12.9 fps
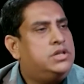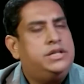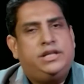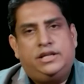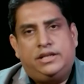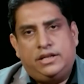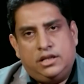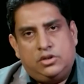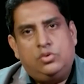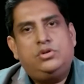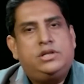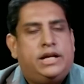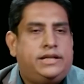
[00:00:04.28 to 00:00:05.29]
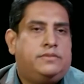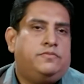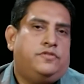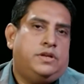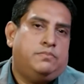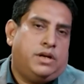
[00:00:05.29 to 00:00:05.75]
career in her own right.
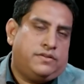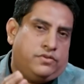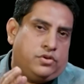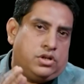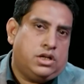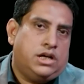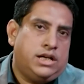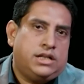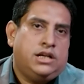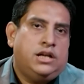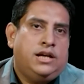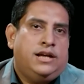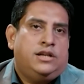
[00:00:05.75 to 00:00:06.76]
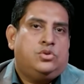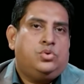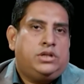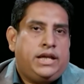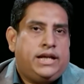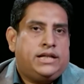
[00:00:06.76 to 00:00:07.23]
But for her
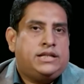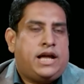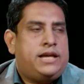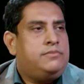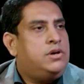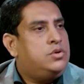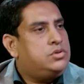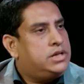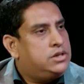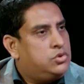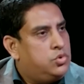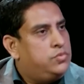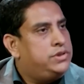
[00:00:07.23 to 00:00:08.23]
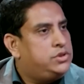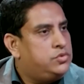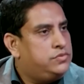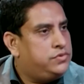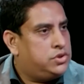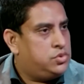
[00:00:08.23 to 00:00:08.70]
to take time out and go with
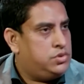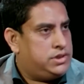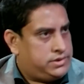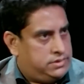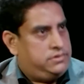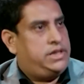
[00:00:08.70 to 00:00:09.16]
you for tours,